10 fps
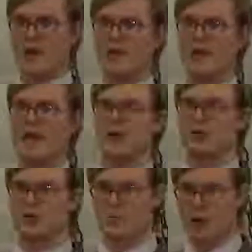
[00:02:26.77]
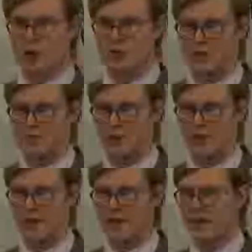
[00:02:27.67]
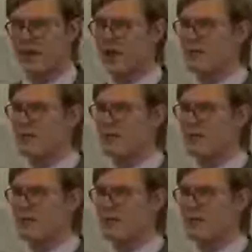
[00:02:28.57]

related to process modeling.